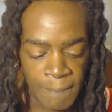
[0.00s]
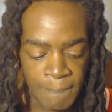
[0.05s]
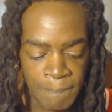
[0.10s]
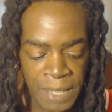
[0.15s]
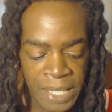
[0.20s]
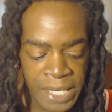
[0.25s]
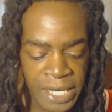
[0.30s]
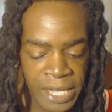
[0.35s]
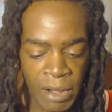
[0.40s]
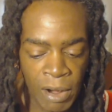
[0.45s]

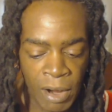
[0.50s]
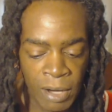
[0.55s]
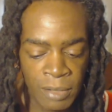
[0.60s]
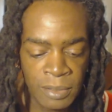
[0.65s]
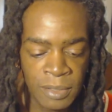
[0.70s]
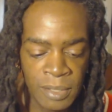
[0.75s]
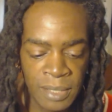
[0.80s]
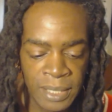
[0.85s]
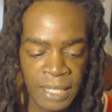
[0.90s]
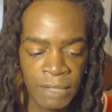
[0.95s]
Many
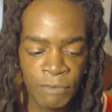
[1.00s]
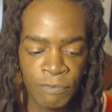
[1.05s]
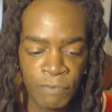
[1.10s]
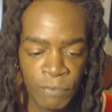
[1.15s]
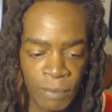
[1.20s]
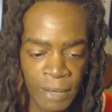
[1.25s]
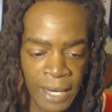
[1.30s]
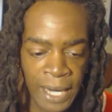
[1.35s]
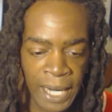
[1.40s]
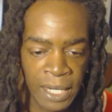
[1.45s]
are looking
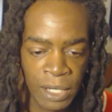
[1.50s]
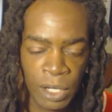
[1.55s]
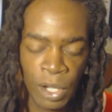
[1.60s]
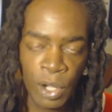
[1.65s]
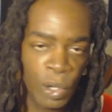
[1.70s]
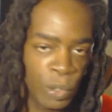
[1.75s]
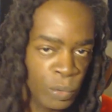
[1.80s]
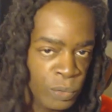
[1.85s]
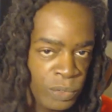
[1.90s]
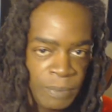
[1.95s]
for a
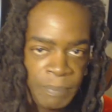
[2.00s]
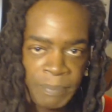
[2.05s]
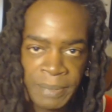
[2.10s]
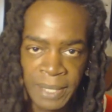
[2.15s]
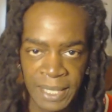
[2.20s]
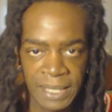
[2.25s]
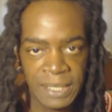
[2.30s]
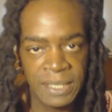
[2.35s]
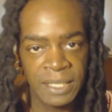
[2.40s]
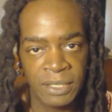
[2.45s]

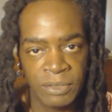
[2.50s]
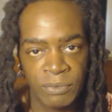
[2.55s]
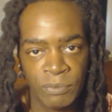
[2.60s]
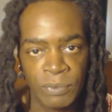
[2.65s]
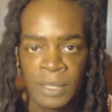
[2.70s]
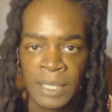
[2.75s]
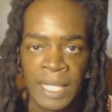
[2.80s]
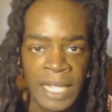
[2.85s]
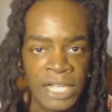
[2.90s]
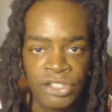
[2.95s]
codependent
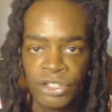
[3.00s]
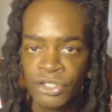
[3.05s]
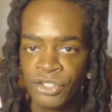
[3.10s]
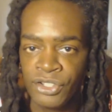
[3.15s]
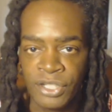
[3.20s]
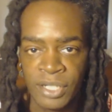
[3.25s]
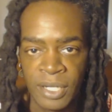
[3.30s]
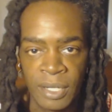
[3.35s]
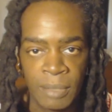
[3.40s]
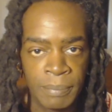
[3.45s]

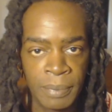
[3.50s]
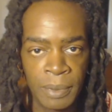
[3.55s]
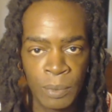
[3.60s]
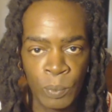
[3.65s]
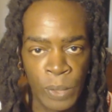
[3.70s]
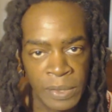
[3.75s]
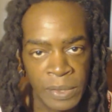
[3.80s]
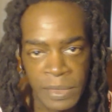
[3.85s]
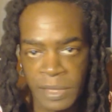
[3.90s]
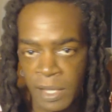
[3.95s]
relationship
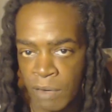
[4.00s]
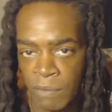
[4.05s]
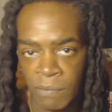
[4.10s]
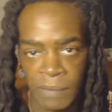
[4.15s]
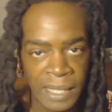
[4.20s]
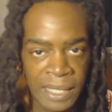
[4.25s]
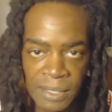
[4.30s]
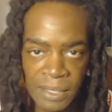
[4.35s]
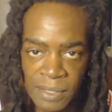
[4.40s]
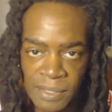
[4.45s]
with their
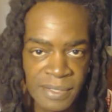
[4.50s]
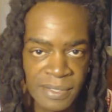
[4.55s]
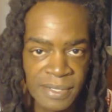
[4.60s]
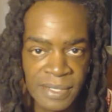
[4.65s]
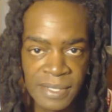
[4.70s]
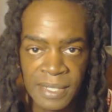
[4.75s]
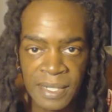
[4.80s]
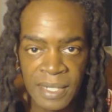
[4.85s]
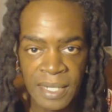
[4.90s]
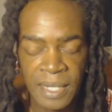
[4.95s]

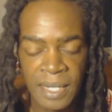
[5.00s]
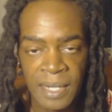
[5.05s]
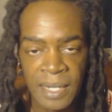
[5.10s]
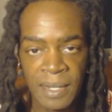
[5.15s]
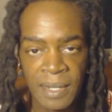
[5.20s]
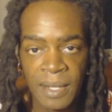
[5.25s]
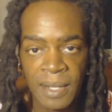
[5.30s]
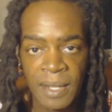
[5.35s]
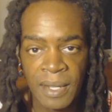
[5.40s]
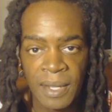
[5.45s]
readers,
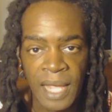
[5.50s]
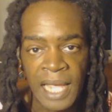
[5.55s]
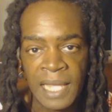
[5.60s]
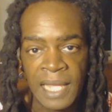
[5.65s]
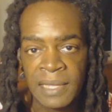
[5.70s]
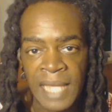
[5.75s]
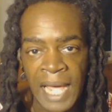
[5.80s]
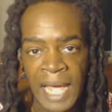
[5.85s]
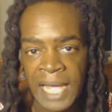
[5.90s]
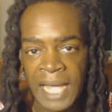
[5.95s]

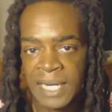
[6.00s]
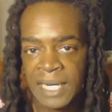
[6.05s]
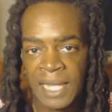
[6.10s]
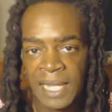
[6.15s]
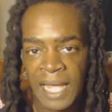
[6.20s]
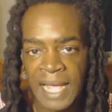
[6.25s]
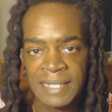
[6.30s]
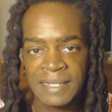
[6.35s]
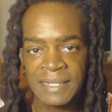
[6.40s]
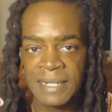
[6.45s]
and that
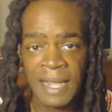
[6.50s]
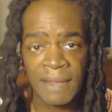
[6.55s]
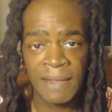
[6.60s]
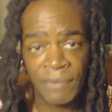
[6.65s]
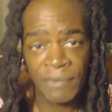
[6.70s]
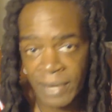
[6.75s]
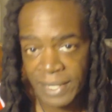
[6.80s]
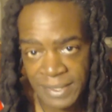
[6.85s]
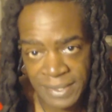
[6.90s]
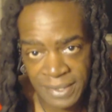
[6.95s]
has
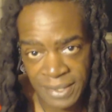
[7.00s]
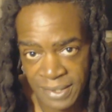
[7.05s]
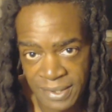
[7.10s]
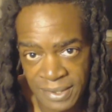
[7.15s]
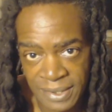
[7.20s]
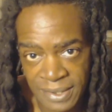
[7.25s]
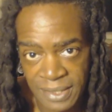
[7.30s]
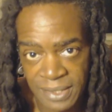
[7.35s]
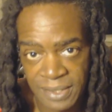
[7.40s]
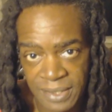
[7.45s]
never
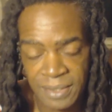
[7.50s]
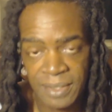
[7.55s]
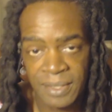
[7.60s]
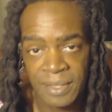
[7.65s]
existed